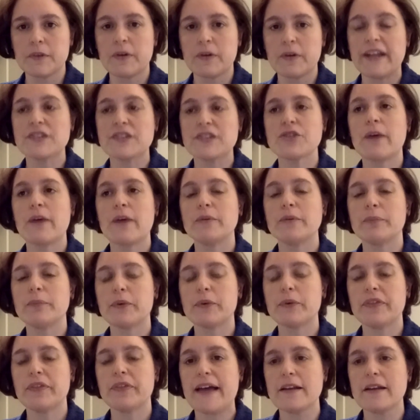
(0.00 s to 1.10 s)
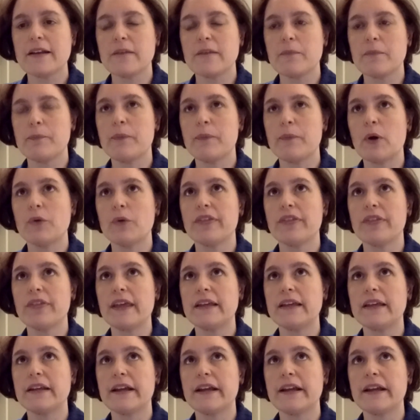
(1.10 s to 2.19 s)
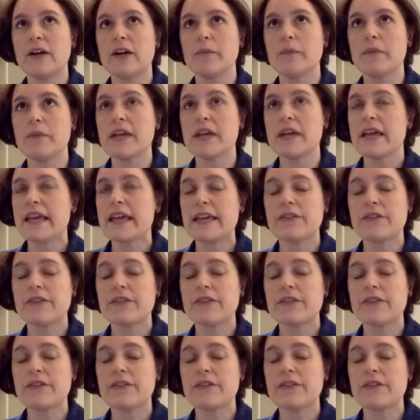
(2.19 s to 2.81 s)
Great. So I would put that both in um,